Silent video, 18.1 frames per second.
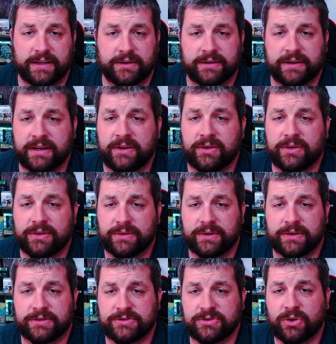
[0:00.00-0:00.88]

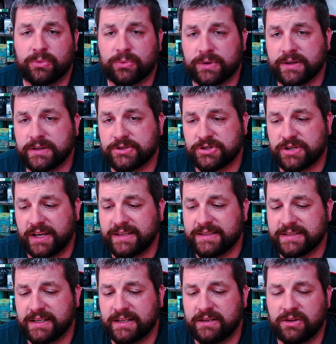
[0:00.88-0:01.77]
There's no real
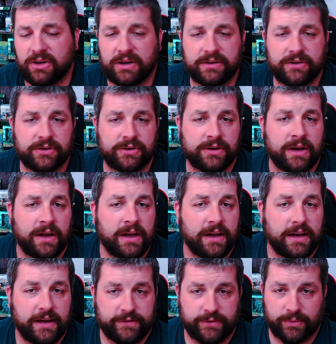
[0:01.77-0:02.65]
chase any longer.
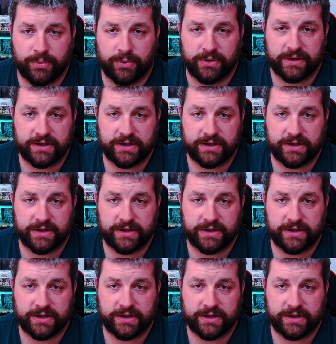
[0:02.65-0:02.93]
If you're pulling